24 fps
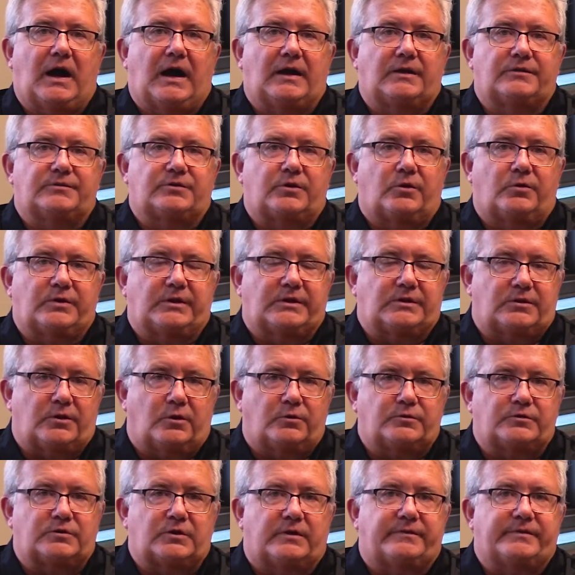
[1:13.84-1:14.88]
so that
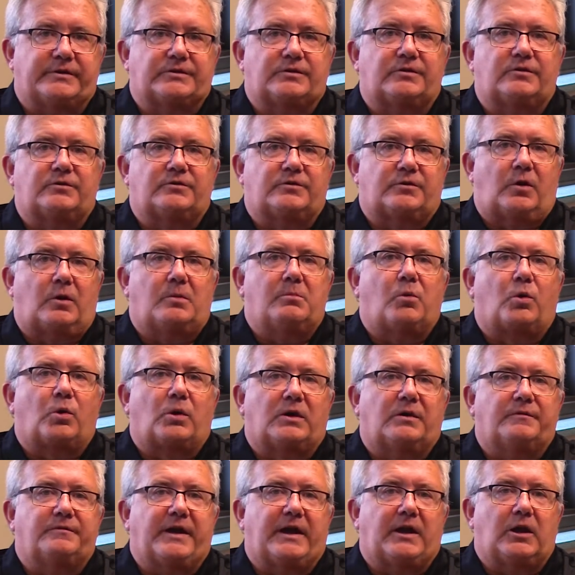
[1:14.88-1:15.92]
those services are
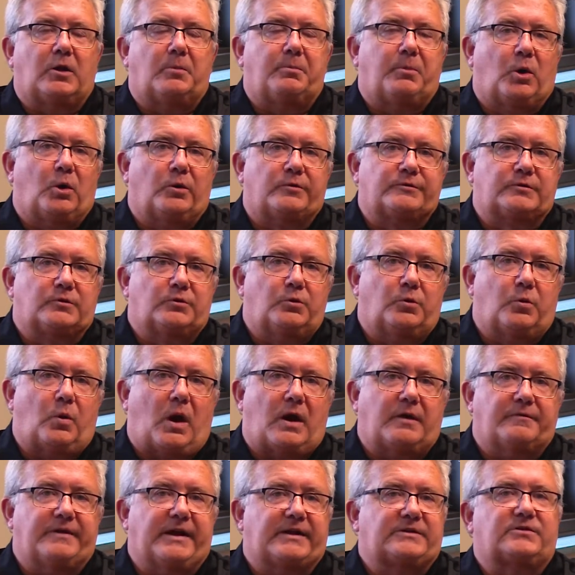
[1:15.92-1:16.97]
more available to
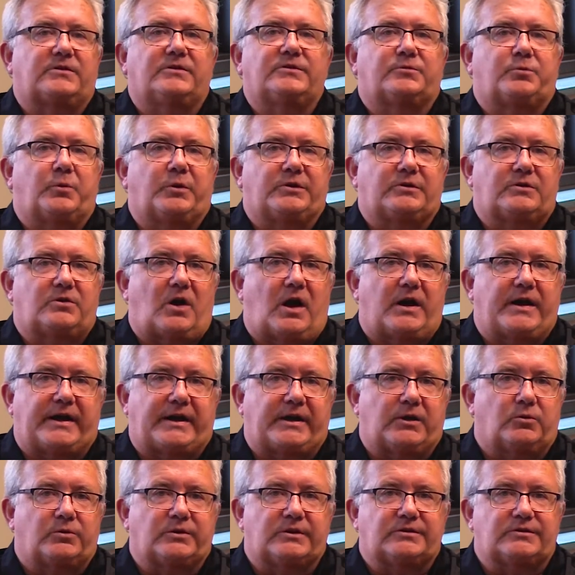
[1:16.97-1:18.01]
our veterans with chronic
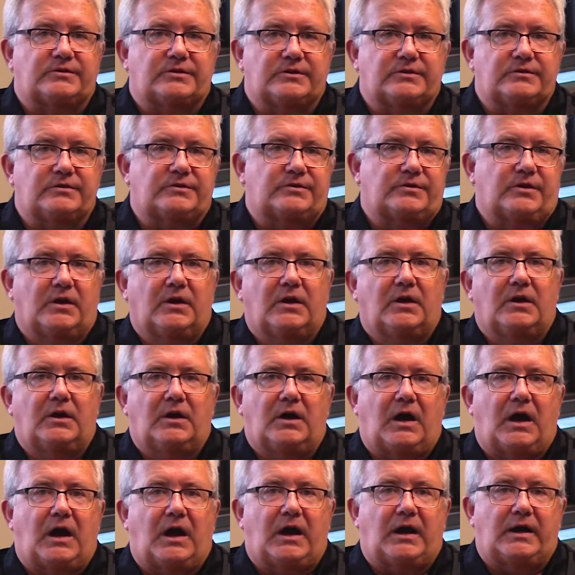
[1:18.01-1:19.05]
illnesses,
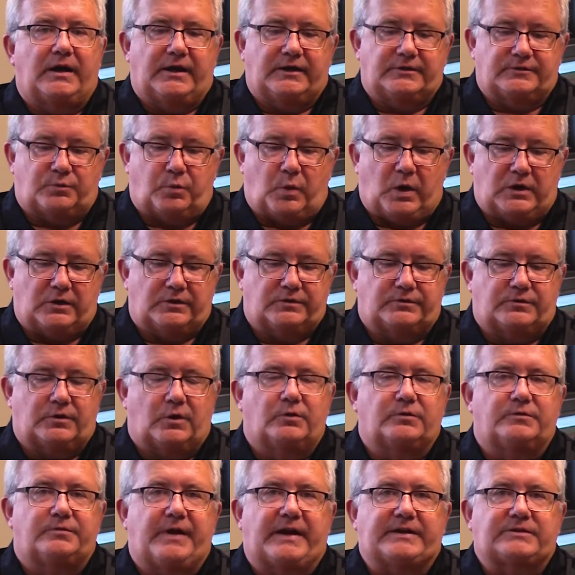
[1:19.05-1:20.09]
as well as
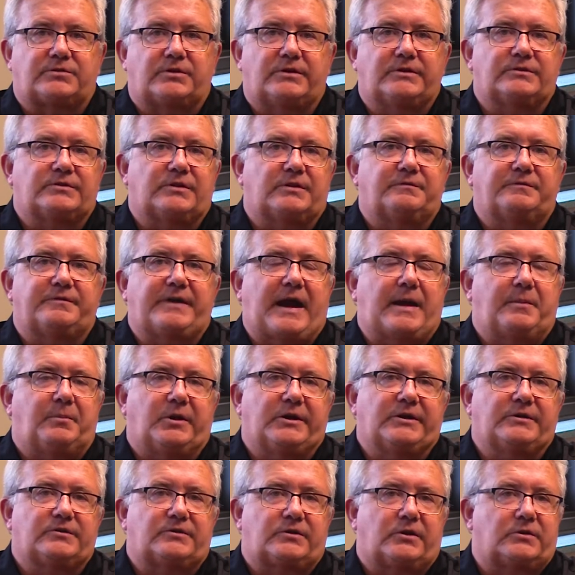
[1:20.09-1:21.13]
those veterans and
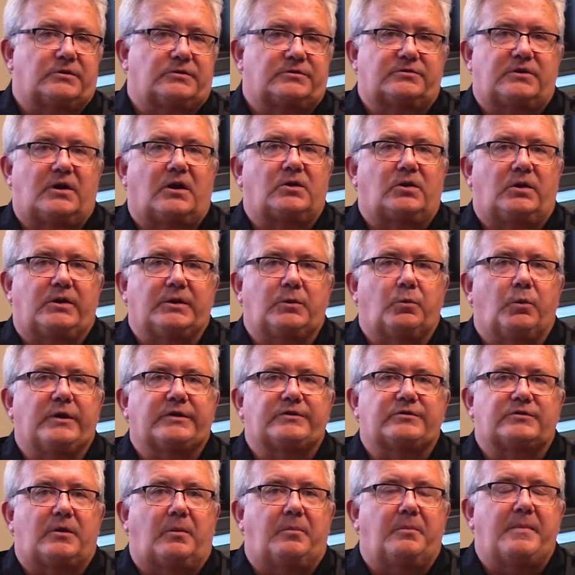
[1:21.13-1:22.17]
families that are struggling with
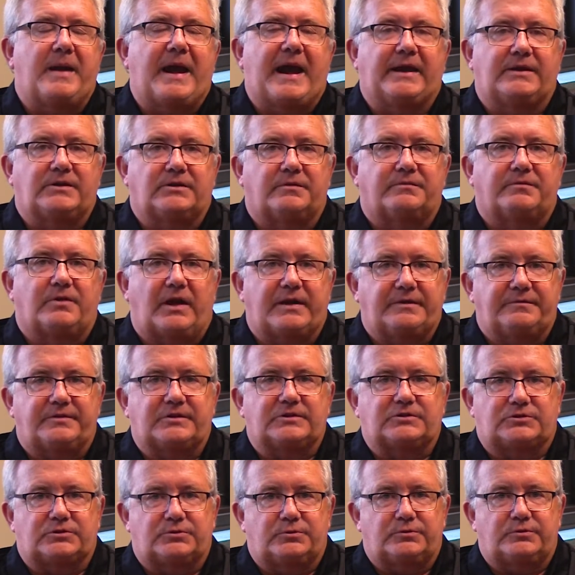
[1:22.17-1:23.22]
some end-of-life
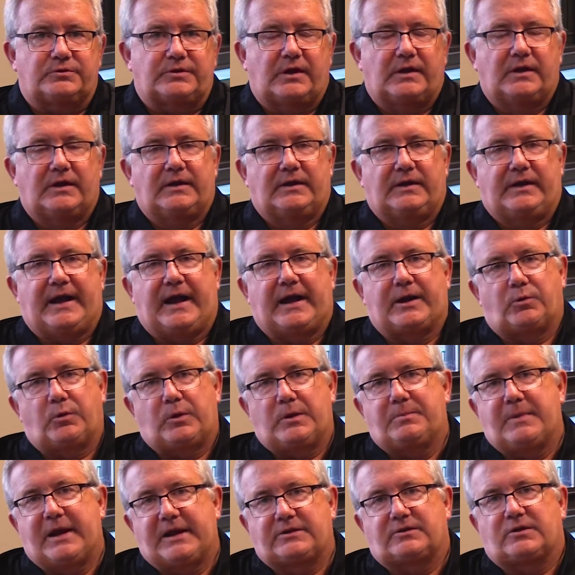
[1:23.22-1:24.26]
issues. How do we
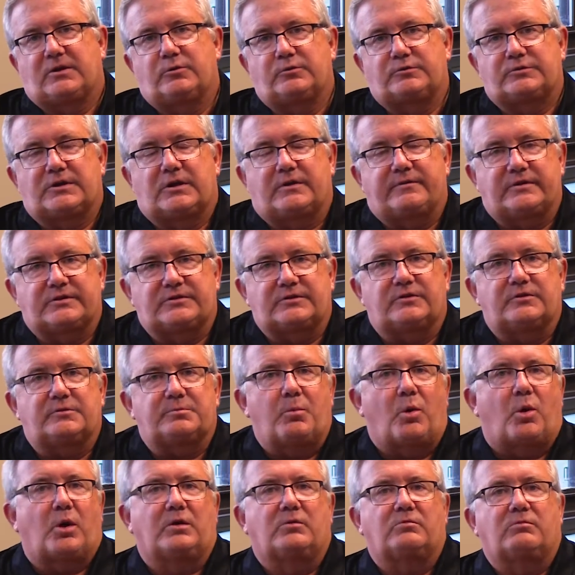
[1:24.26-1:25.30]
make those services
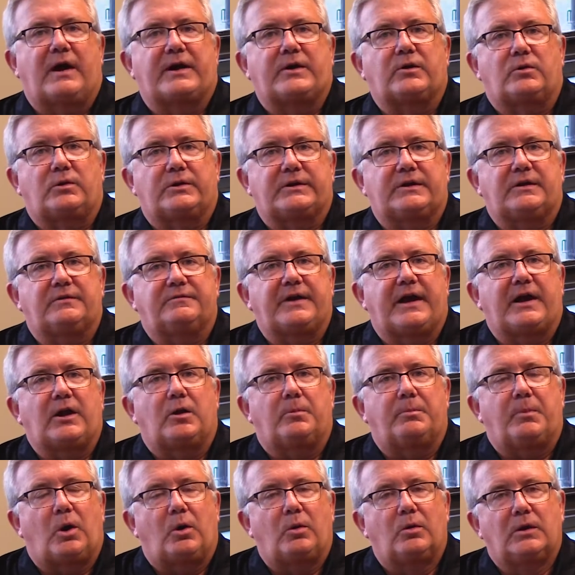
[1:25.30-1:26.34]
more readily
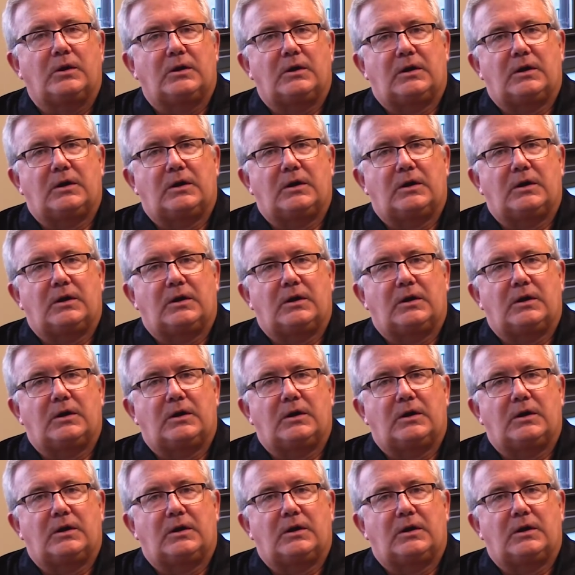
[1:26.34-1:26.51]
available?